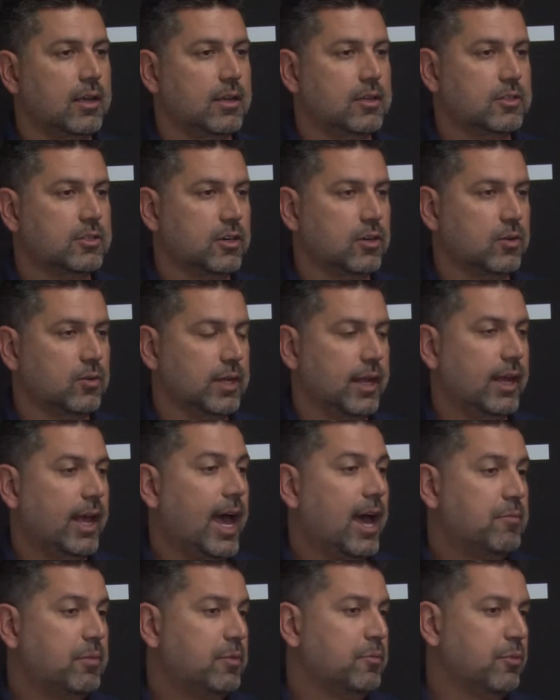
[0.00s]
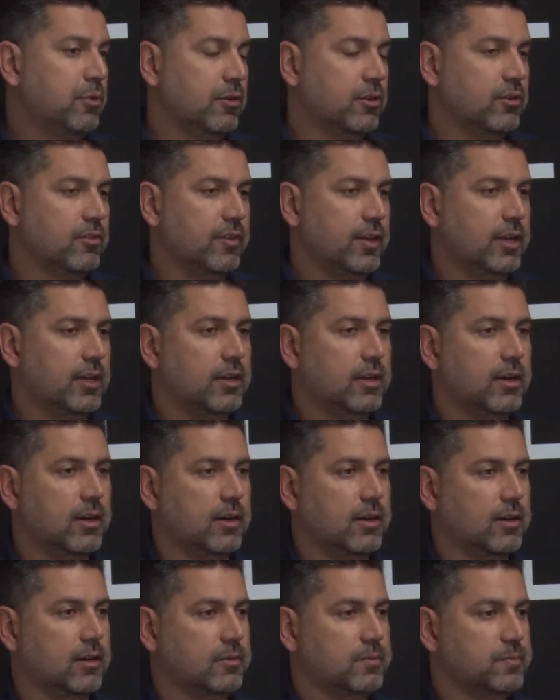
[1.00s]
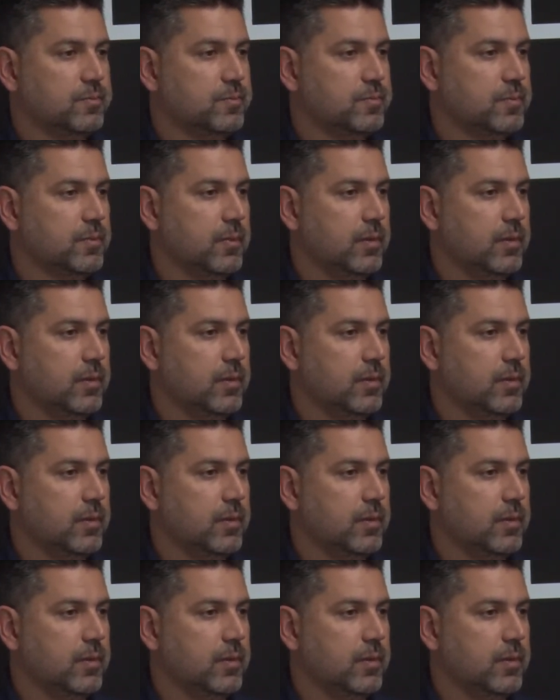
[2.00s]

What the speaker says: So they have been proven.